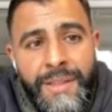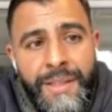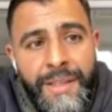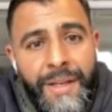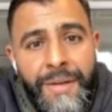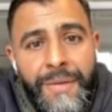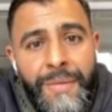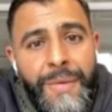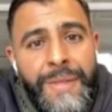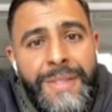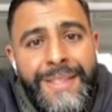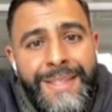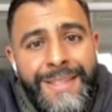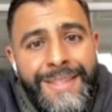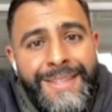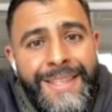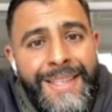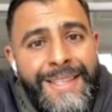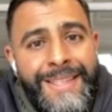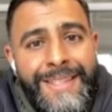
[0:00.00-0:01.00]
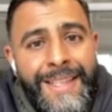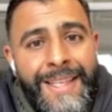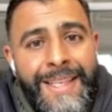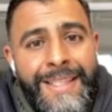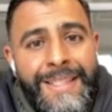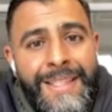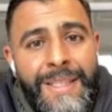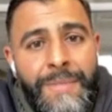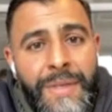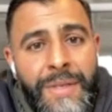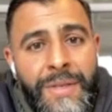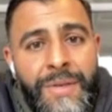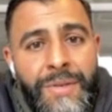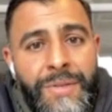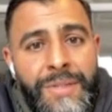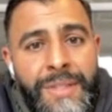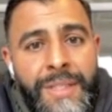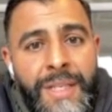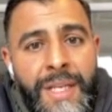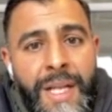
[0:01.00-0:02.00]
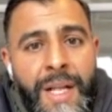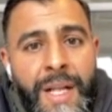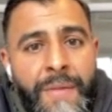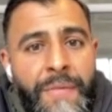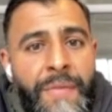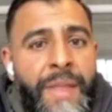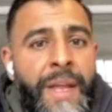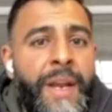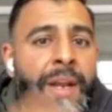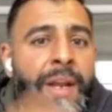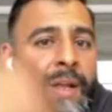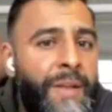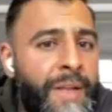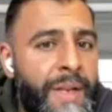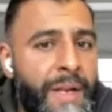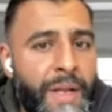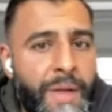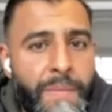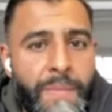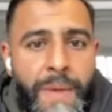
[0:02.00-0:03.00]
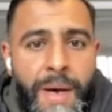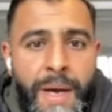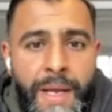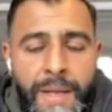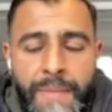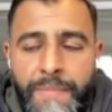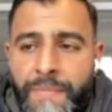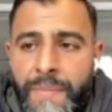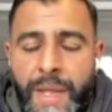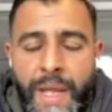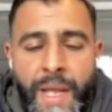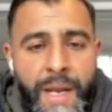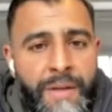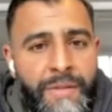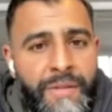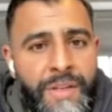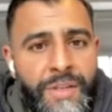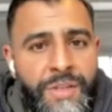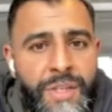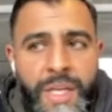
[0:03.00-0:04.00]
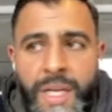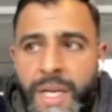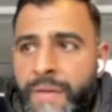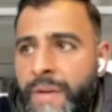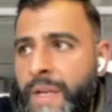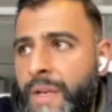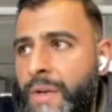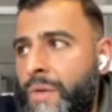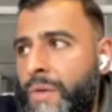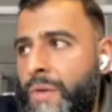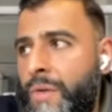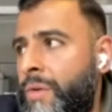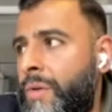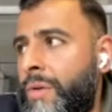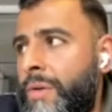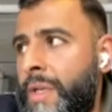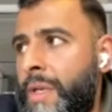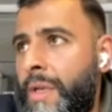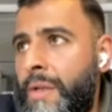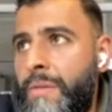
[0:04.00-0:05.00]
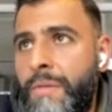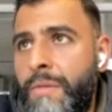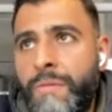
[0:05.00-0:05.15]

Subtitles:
which is, it's easy because they're, my head of engineering or